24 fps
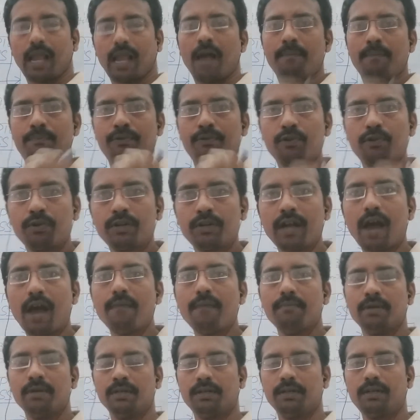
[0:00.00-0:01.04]

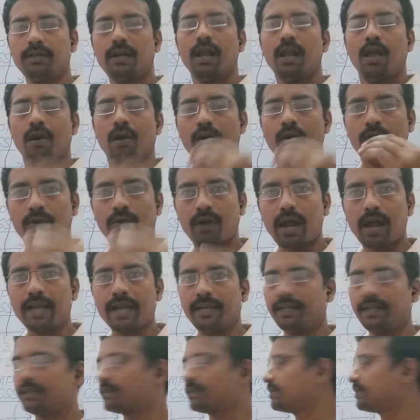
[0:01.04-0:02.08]
programmer
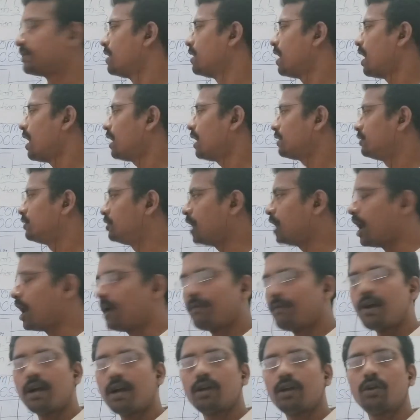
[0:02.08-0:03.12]
writes a
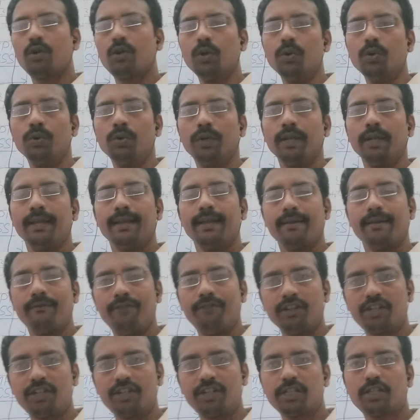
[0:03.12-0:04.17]
Java code
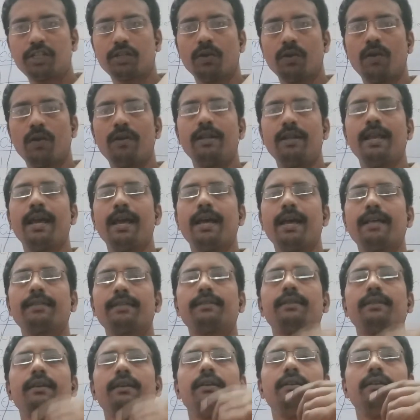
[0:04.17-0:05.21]
which is called
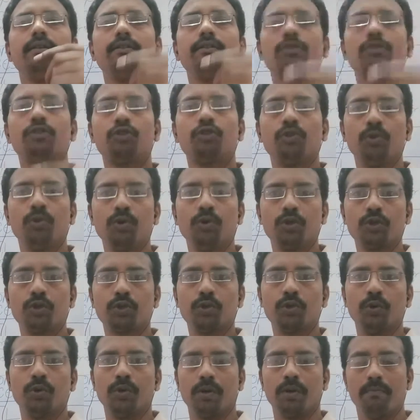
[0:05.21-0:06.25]
as source
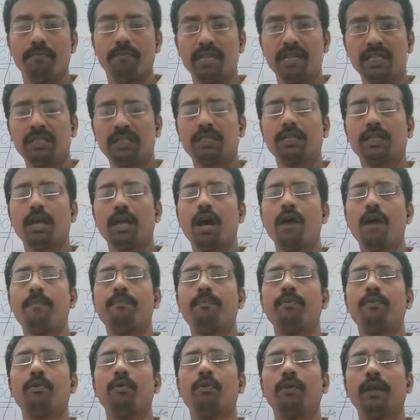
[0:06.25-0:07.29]
code, means a
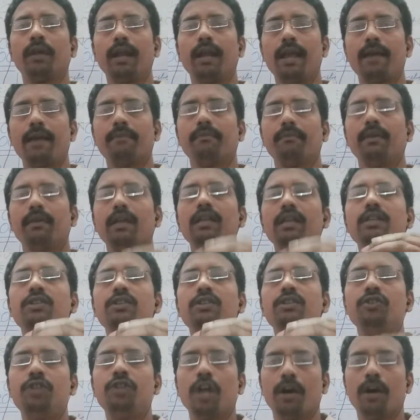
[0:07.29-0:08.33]
program
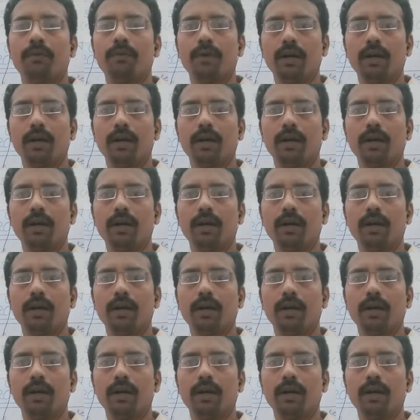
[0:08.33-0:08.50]
in Java.